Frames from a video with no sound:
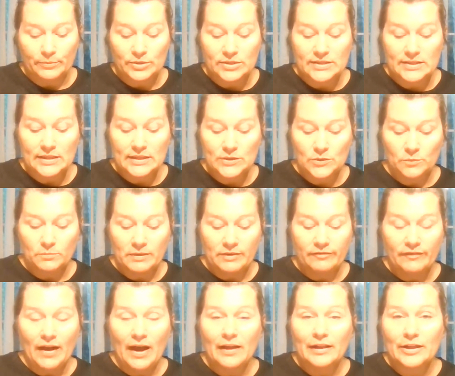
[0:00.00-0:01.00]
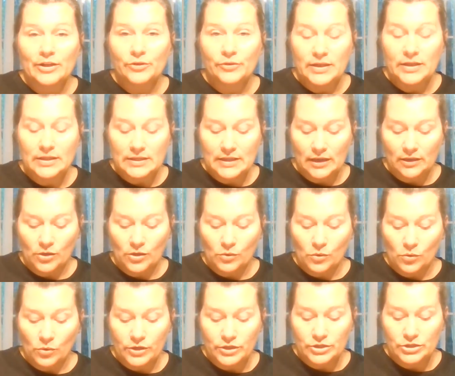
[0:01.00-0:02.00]
6 would be violet, green, yellow,
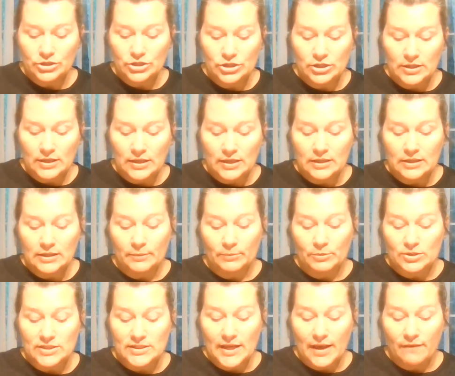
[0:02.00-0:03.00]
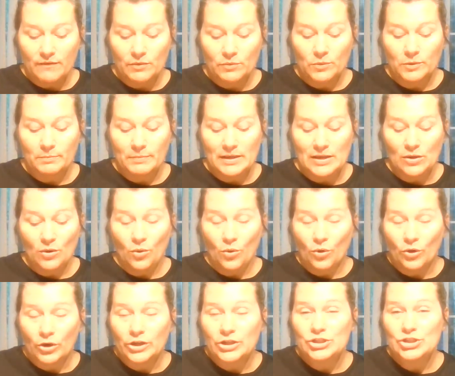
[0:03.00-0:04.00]
orange. Number 7 would be
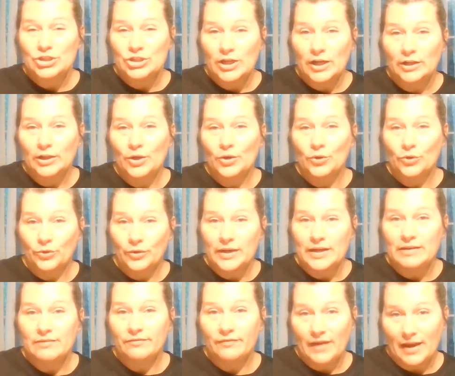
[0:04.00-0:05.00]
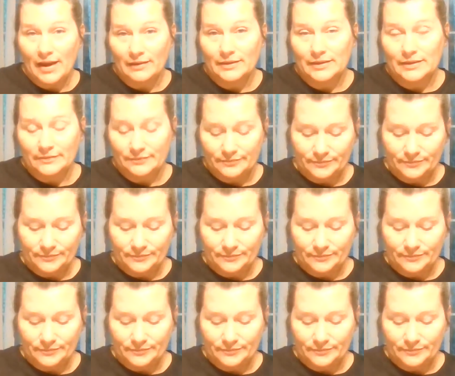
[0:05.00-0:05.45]
orange, yellow, green, violet.